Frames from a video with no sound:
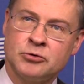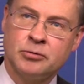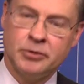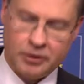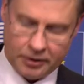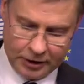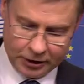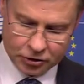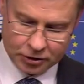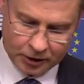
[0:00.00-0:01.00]
to be
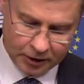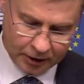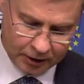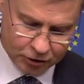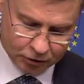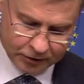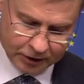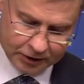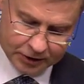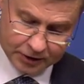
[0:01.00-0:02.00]
reached in each of
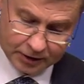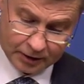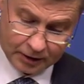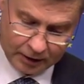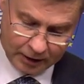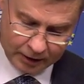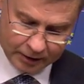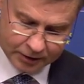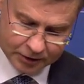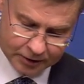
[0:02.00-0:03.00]
these
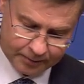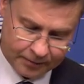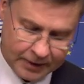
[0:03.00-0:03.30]
areas.